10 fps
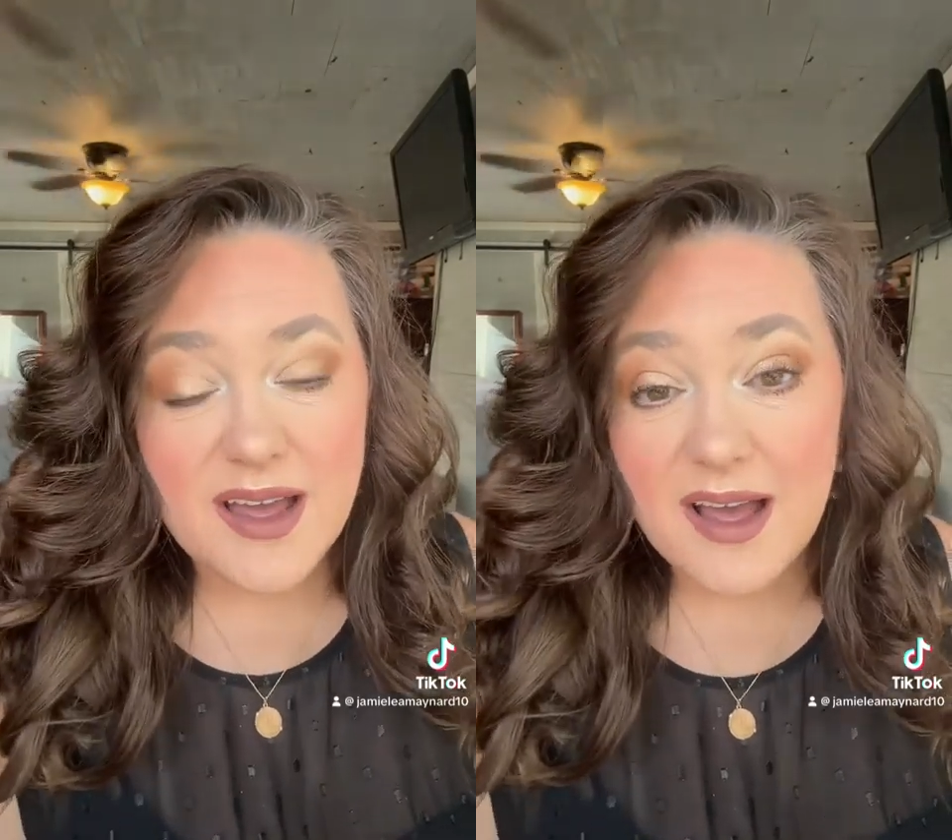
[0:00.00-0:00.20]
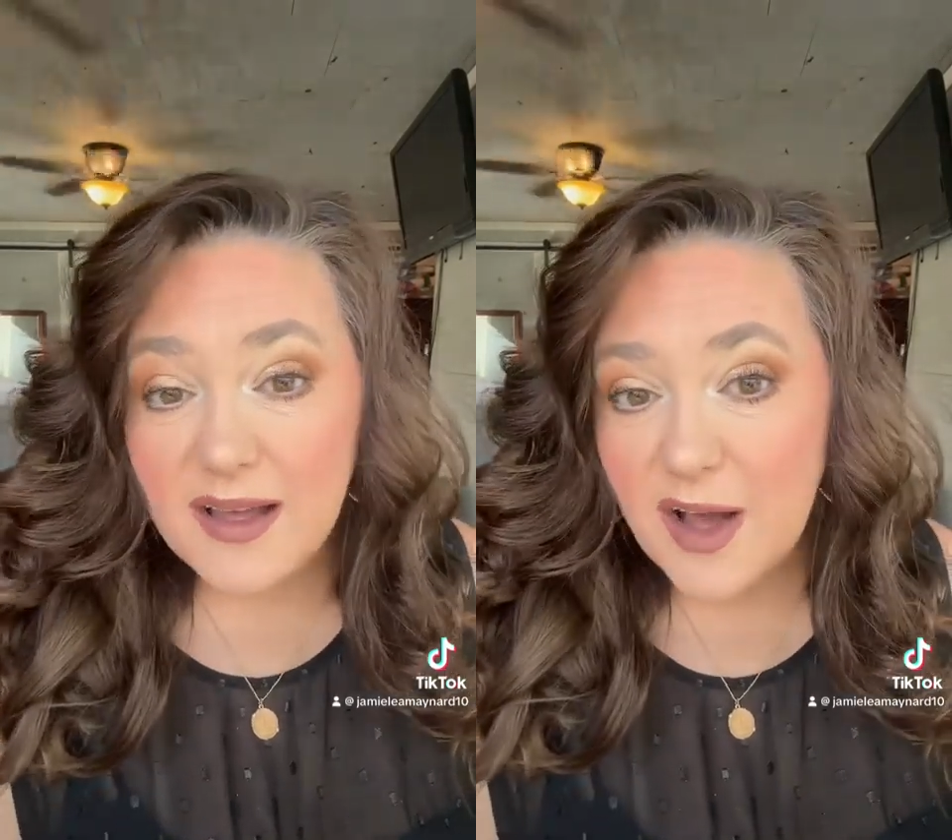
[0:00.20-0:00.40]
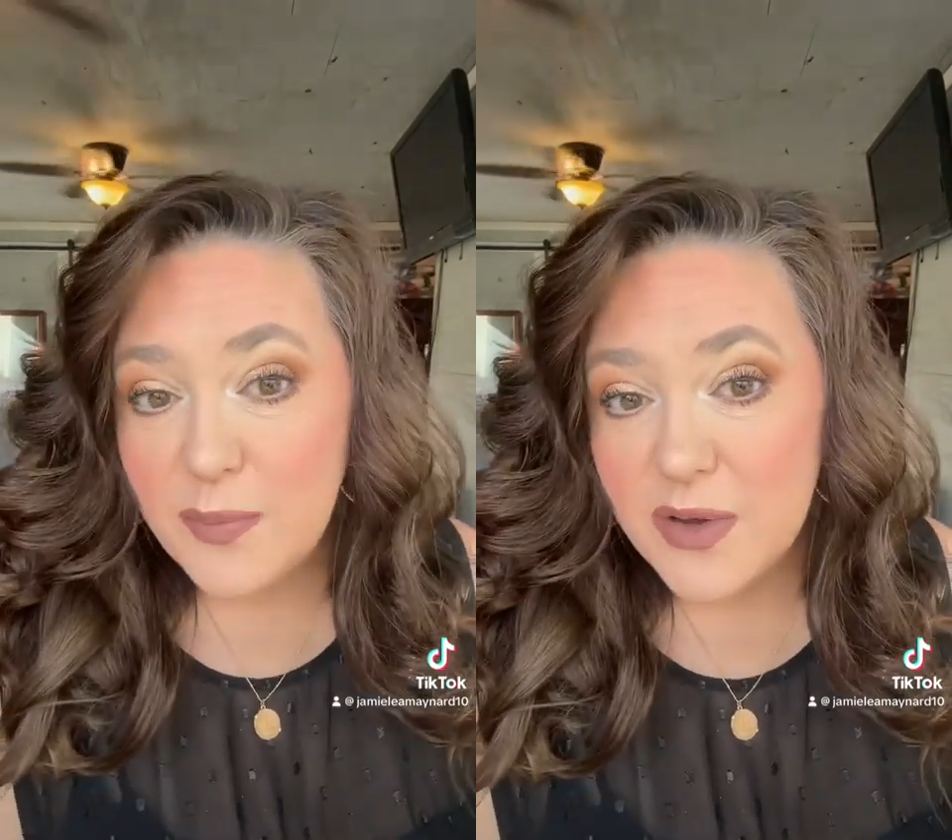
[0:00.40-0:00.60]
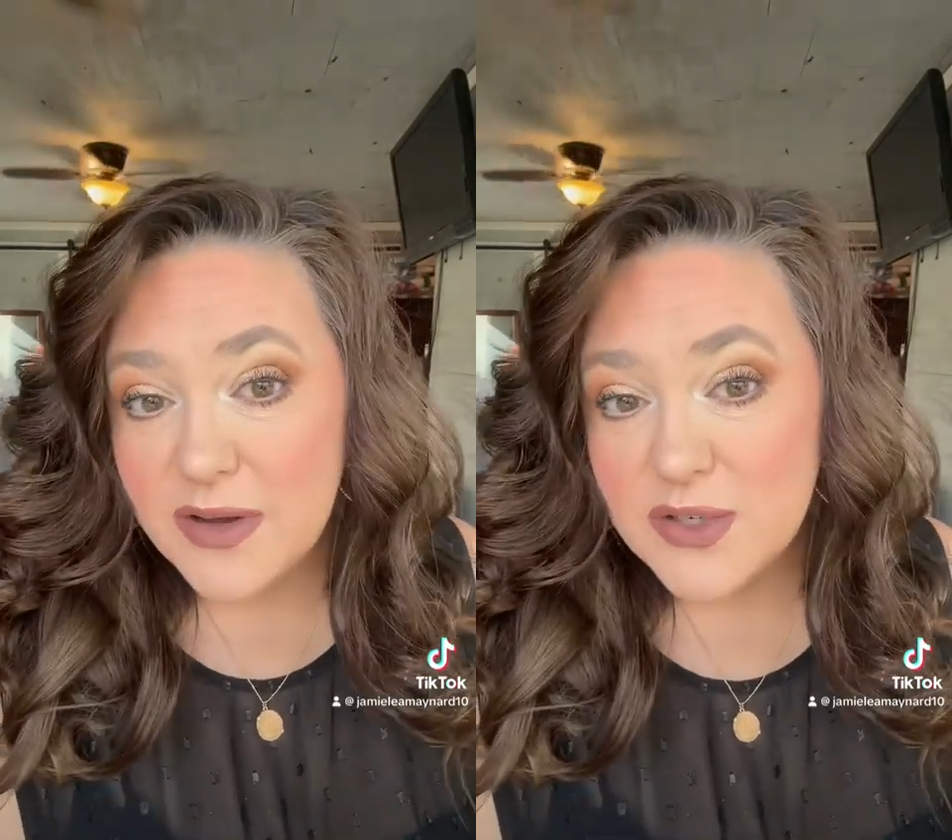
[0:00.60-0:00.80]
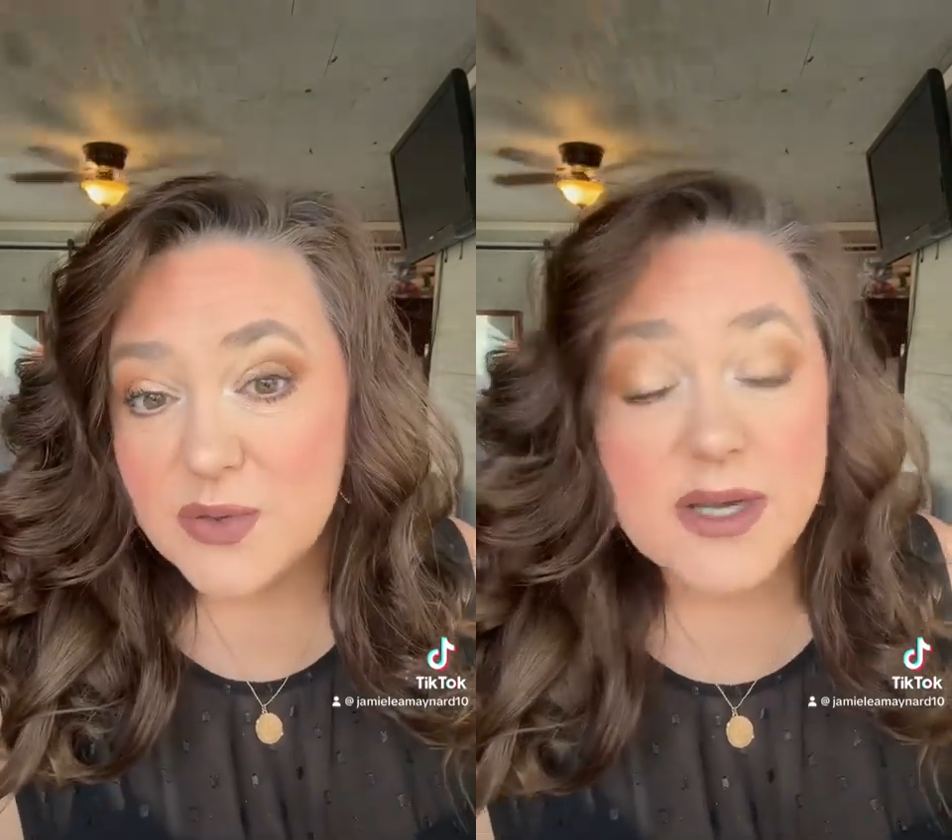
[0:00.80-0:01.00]
Hope you'll
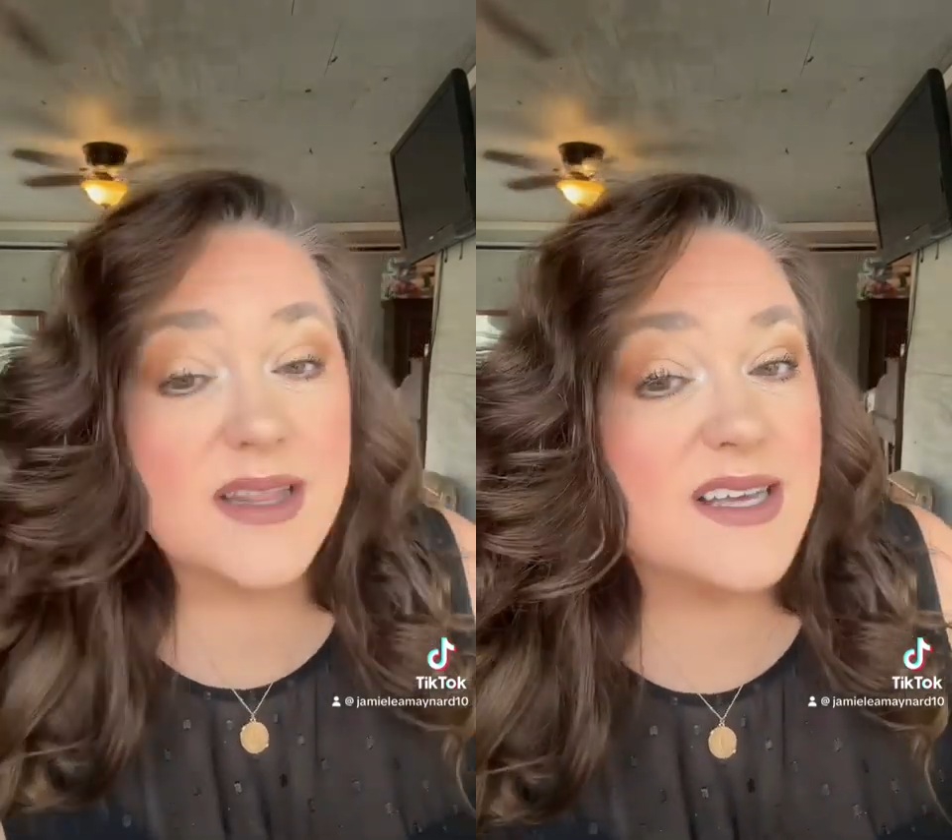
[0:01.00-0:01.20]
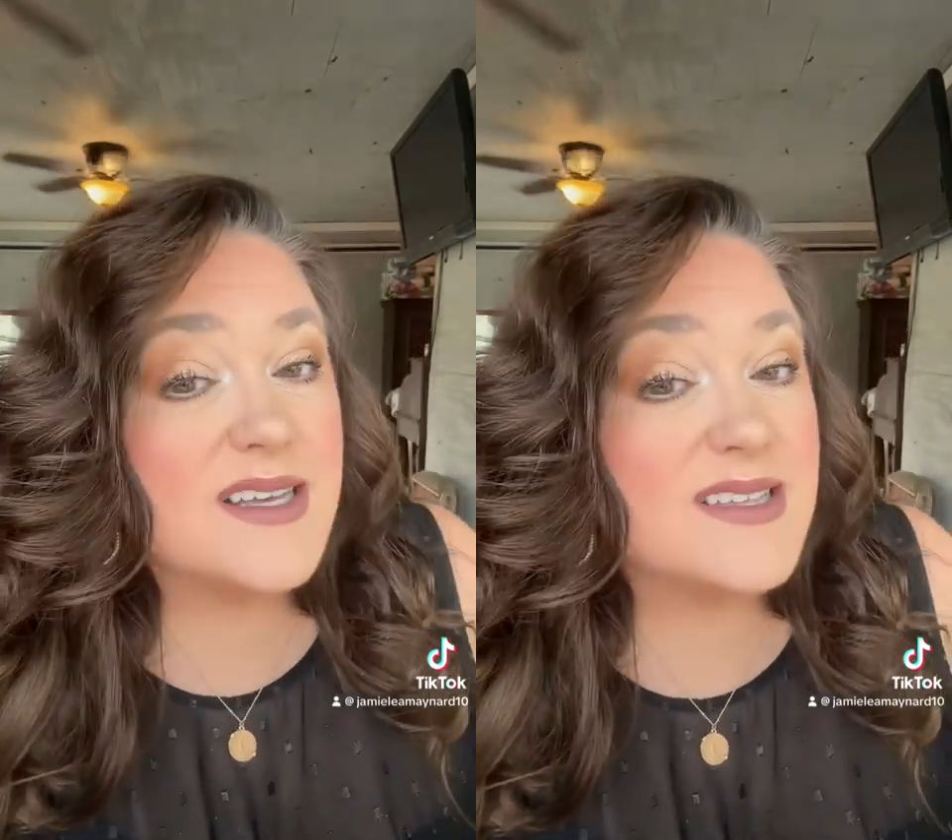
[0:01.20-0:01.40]
enjoy this. Let